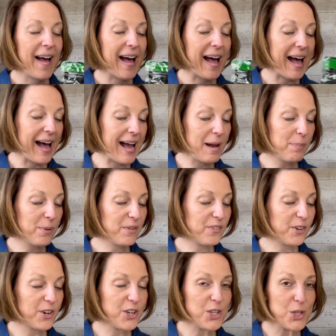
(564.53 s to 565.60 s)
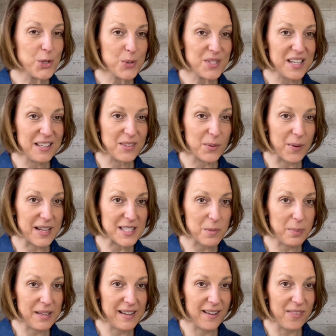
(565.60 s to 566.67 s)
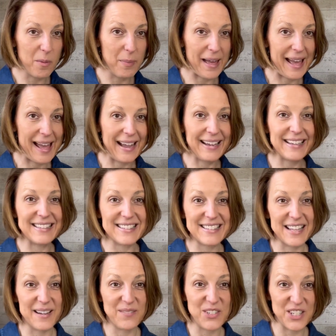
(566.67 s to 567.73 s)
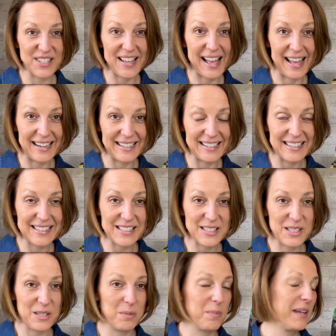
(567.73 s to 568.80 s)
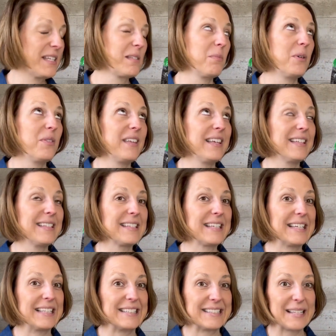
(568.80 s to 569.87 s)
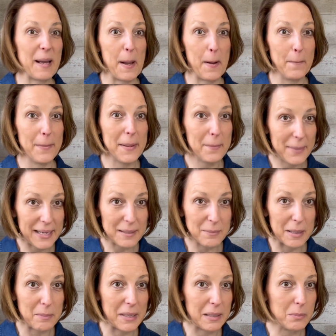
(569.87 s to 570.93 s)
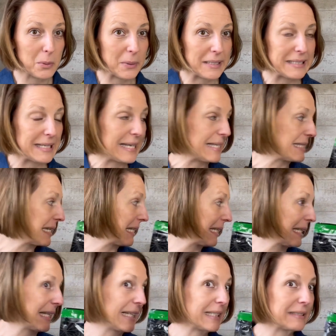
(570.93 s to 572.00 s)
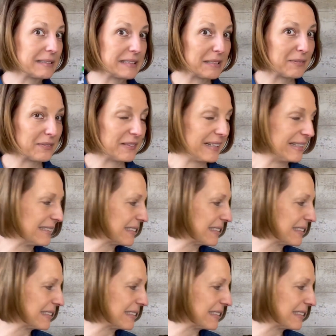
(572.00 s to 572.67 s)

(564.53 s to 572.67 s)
I prefer using the recipe on the bag instead of just adding it to my smoothies because it made my big boy taste a little different.